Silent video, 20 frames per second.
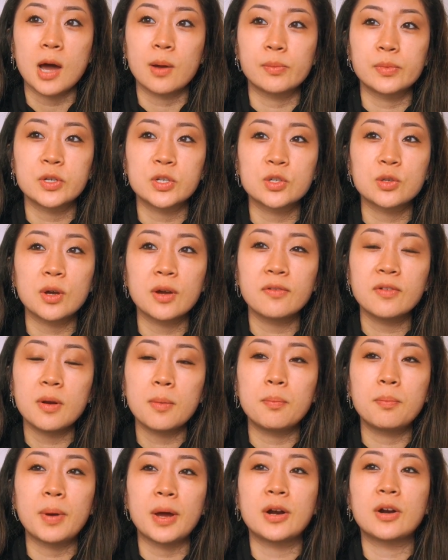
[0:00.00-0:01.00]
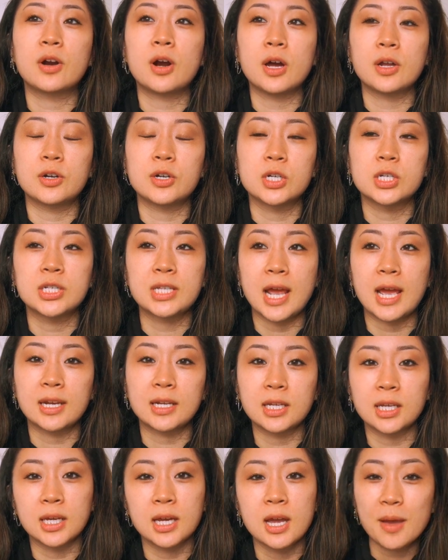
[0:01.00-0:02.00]
just so I have a better
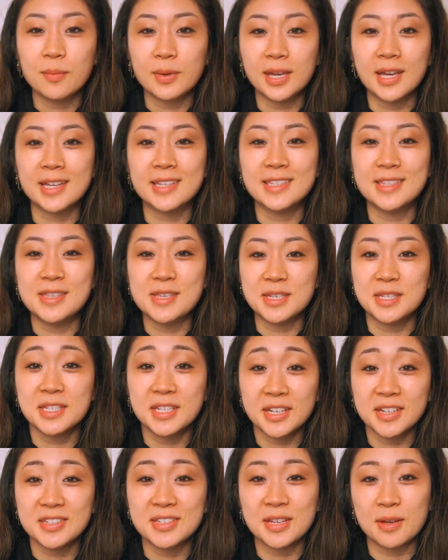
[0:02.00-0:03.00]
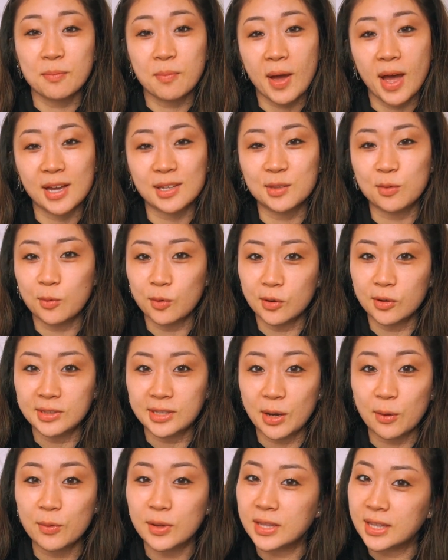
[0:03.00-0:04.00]
understanding, because this does impact the world
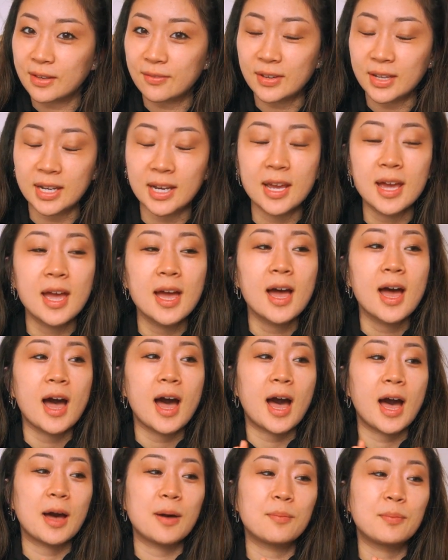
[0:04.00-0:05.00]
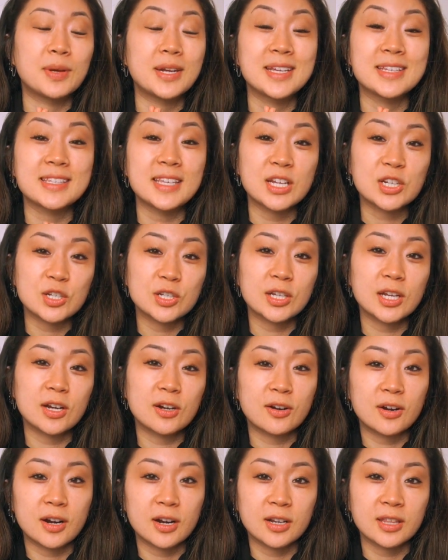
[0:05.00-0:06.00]
that we live in. But
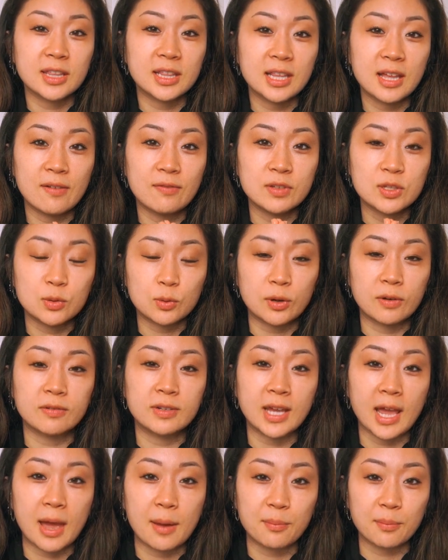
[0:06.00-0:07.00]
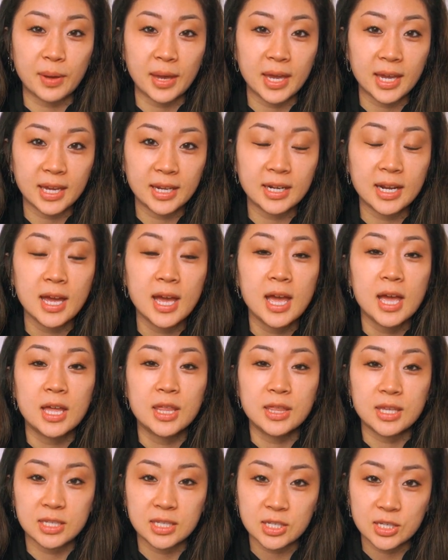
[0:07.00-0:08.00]
essentially, Earth Loves Thrift campaign,
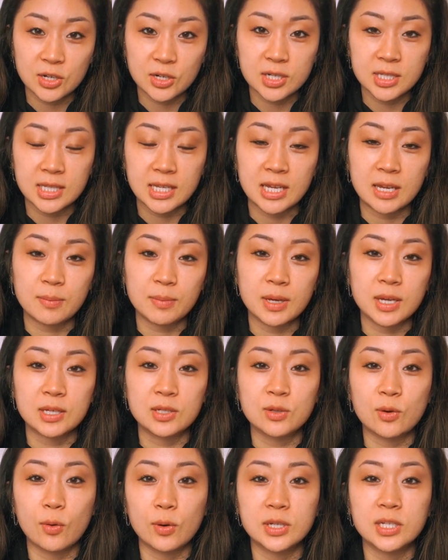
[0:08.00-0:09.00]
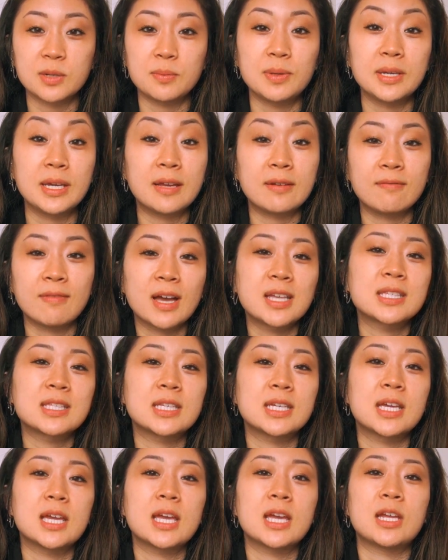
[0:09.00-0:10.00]
this year's theme is going to be
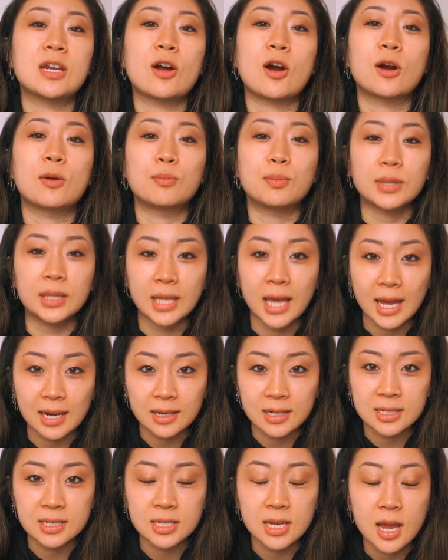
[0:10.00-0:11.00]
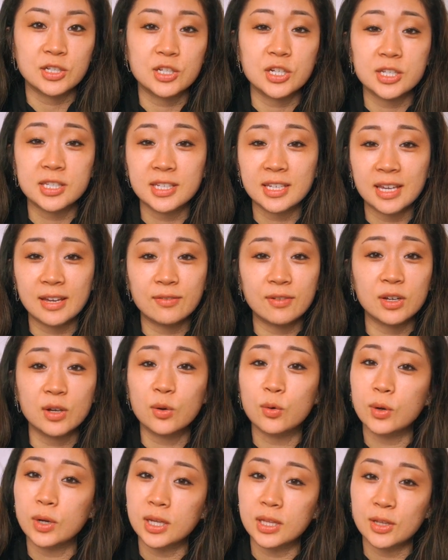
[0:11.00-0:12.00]
investing in our planet. And just to give a
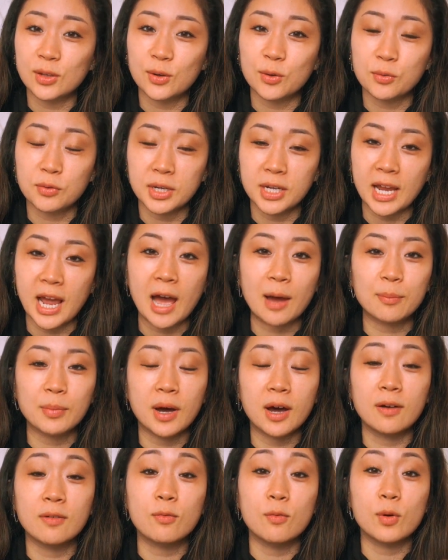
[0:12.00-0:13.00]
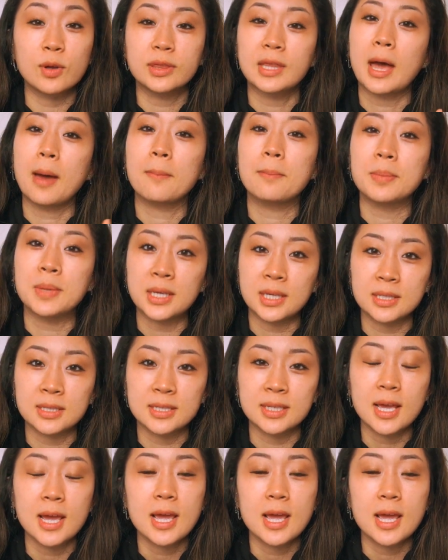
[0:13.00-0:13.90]
quick little recap of what that means